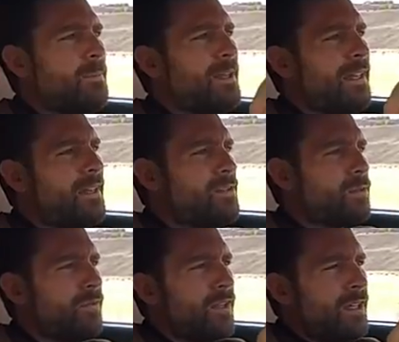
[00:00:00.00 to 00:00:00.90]
being in a sort
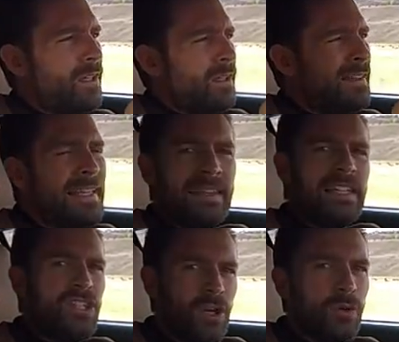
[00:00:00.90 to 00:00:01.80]
of
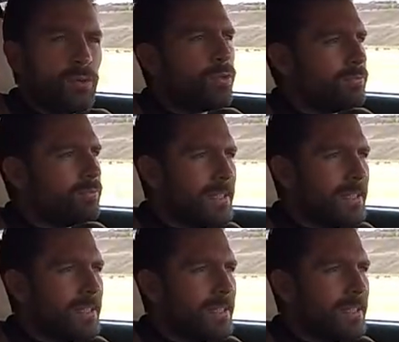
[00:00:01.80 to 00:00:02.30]
Linley showroom.